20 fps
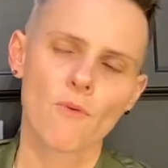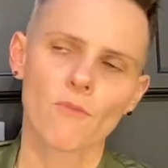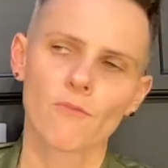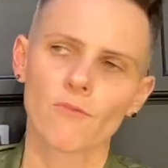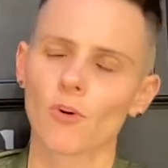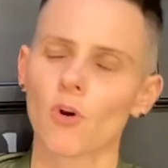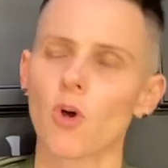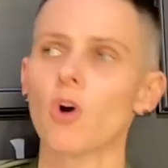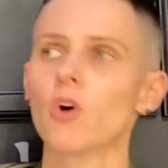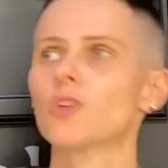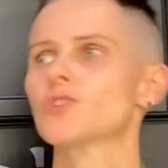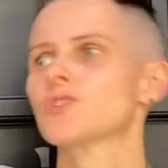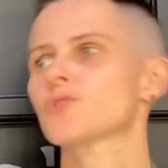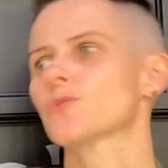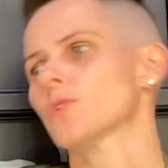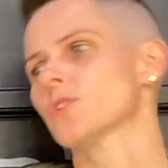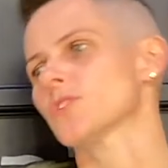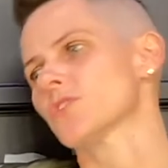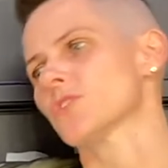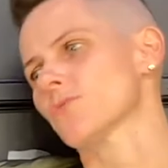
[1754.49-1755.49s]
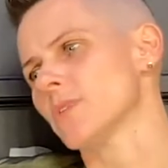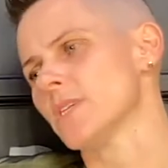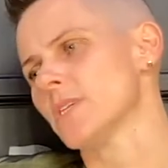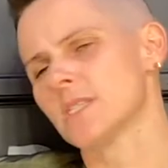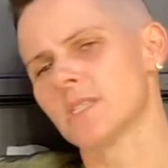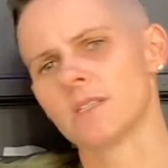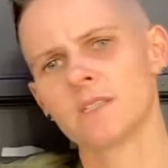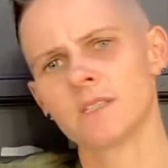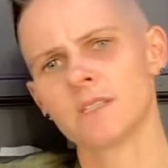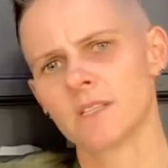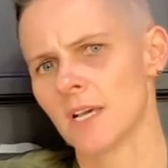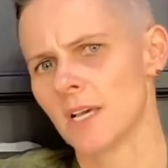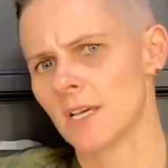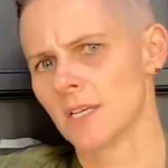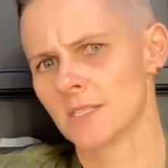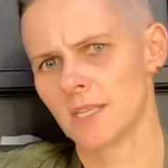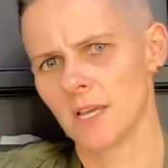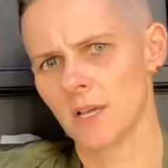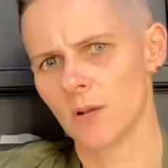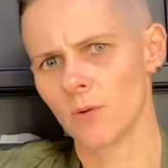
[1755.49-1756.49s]
for all sorts of reasons. Nah,
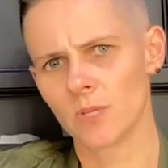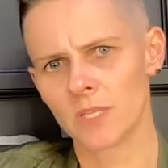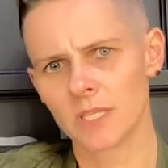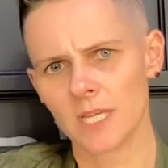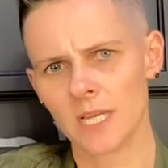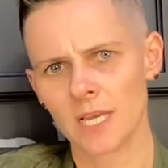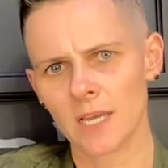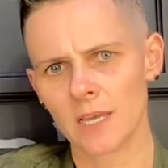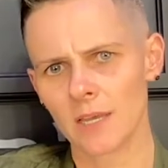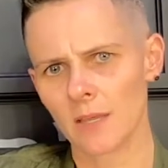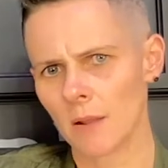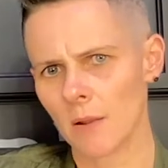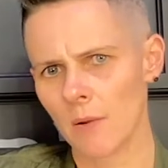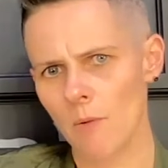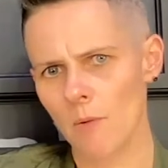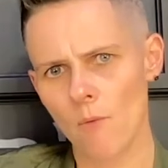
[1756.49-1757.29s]
to hell with that.